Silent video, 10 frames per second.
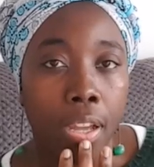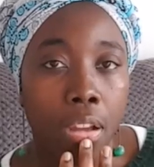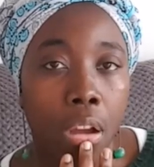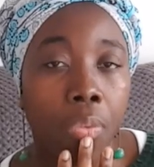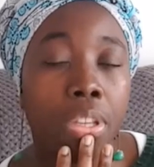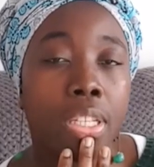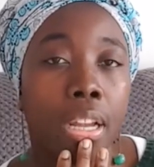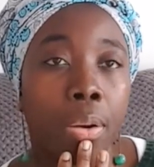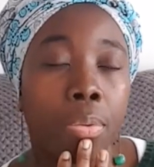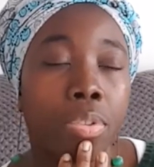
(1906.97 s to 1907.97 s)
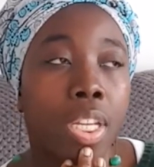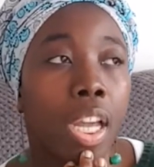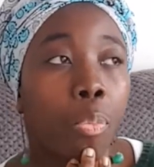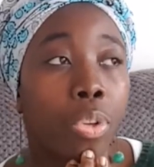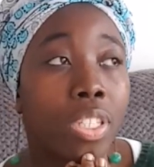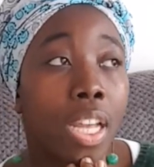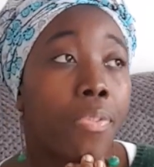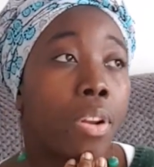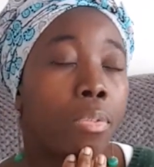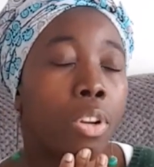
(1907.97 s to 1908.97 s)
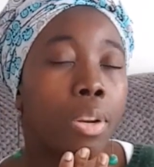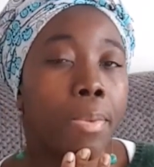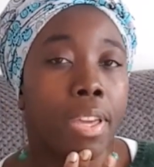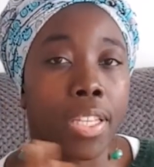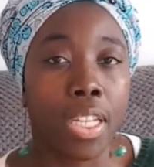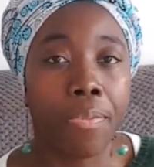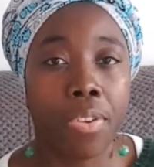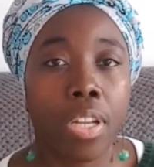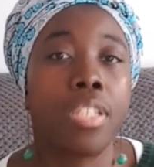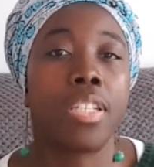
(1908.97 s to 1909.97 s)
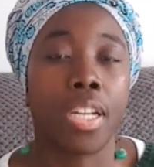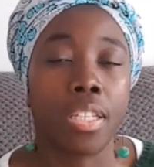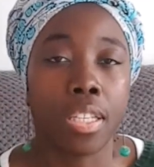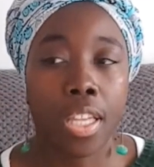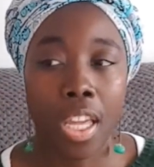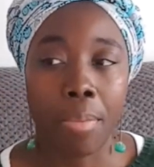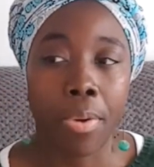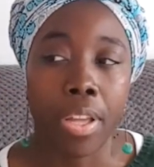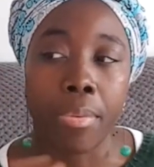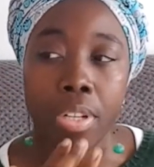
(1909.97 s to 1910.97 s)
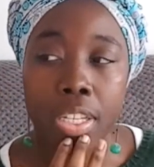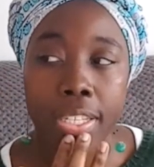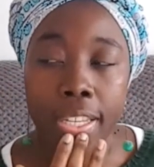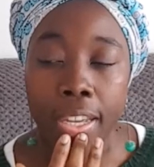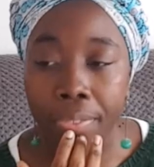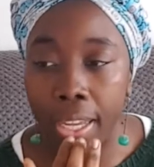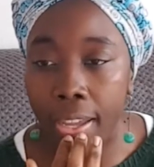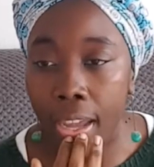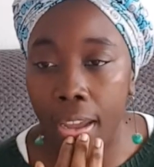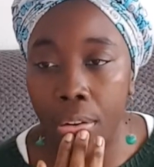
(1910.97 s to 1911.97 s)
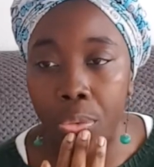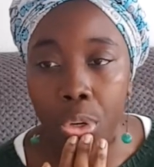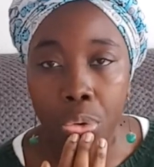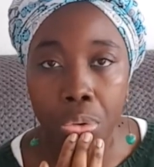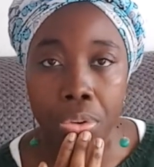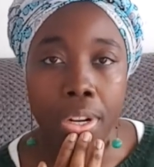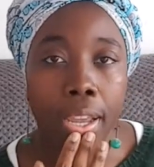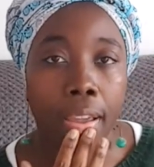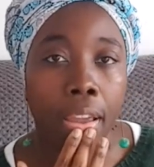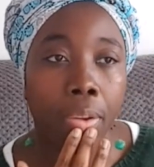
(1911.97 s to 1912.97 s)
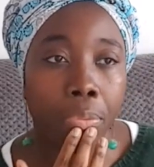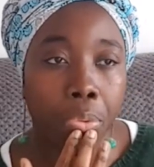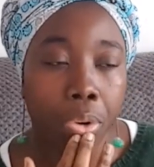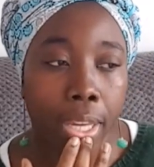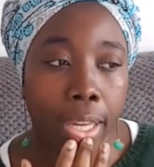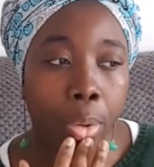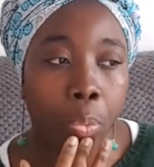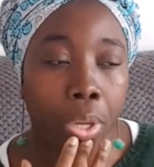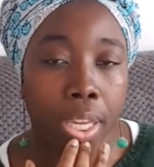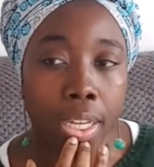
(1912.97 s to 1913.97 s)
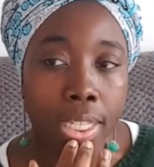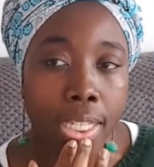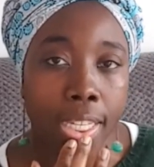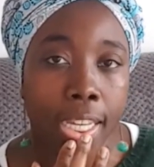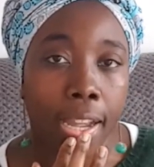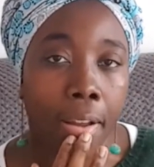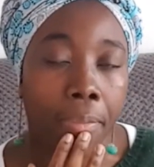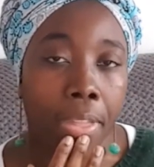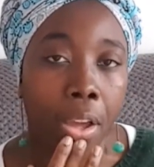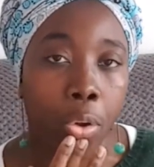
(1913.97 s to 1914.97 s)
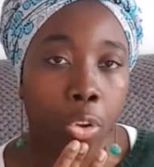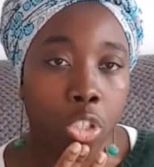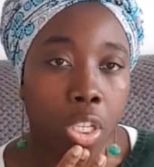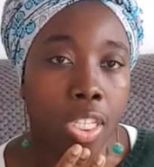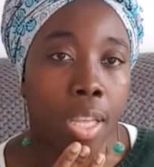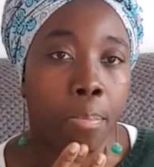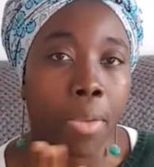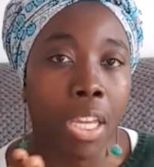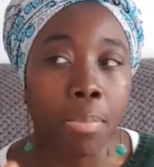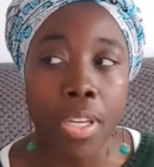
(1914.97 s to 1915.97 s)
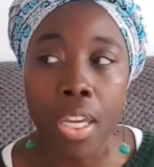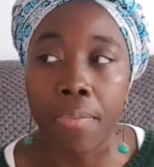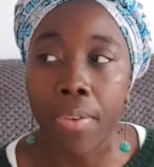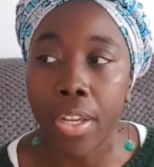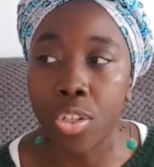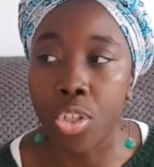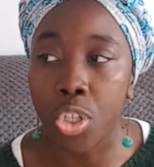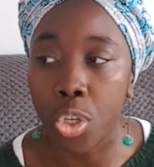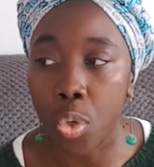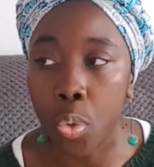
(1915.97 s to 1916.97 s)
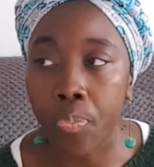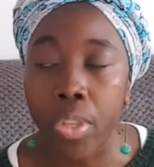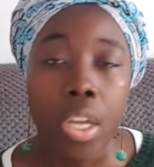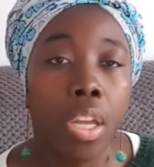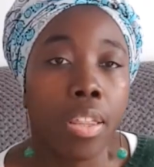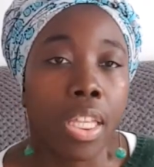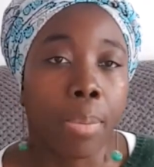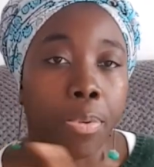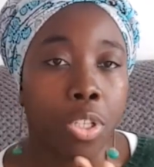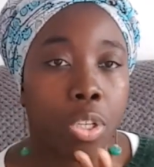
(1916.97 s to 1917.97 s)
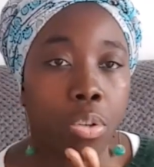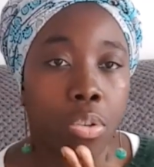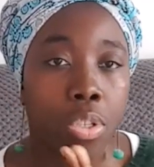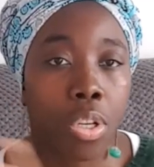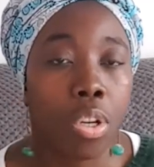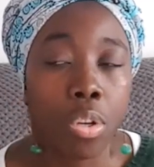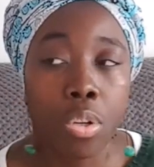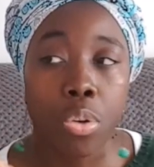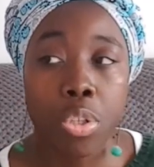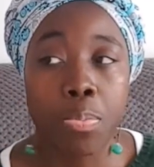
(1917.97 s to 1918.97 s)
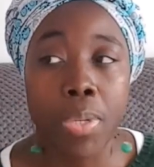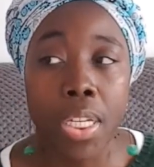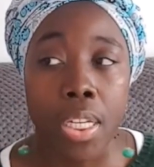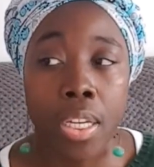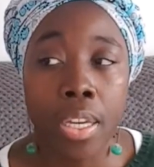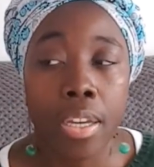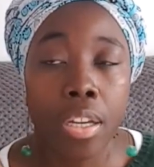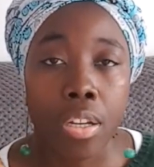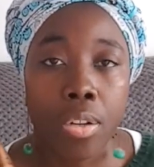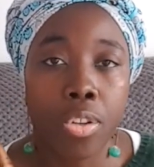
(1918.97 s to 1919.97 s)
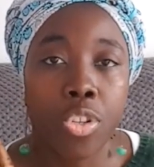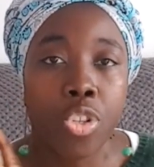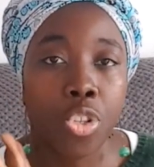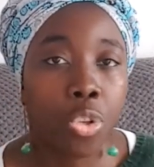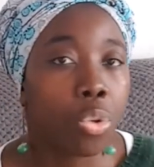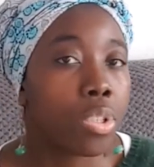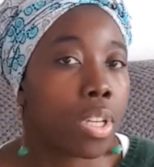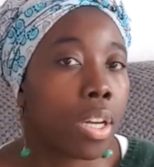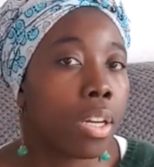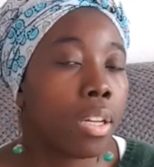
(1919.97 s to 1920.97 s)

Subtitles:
Obviously, and I'm saying I'm not going to make a definite set thing, but I'm going to see if I can record every week and see how that goes, because then maybe if I do, the episodes could be shorter.